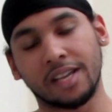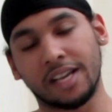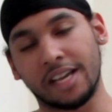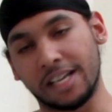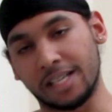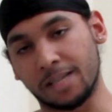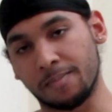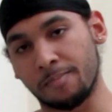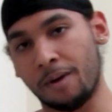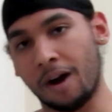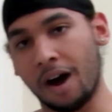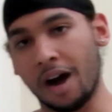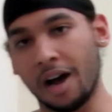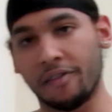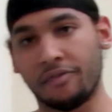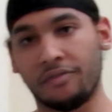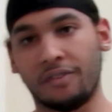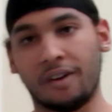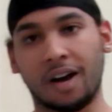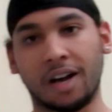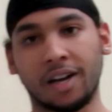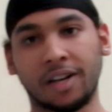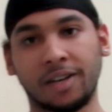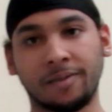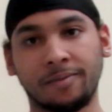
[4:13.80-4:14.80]
it's
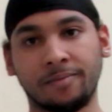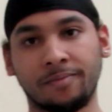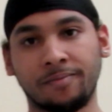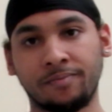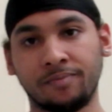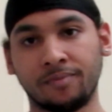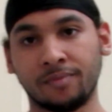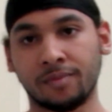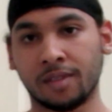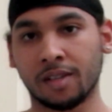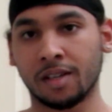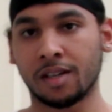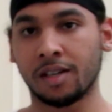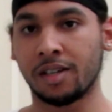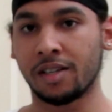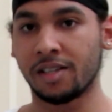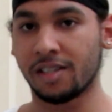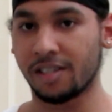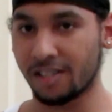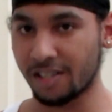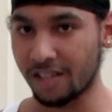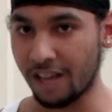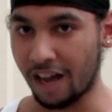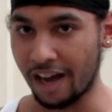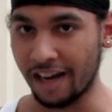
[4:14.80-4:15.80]
Python
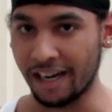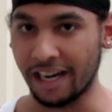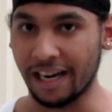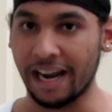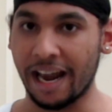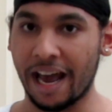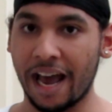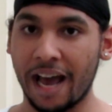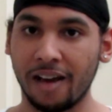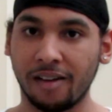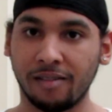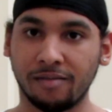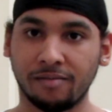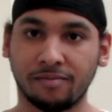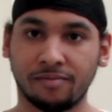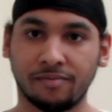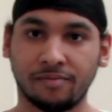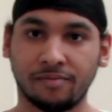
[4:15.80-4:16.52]
signing out.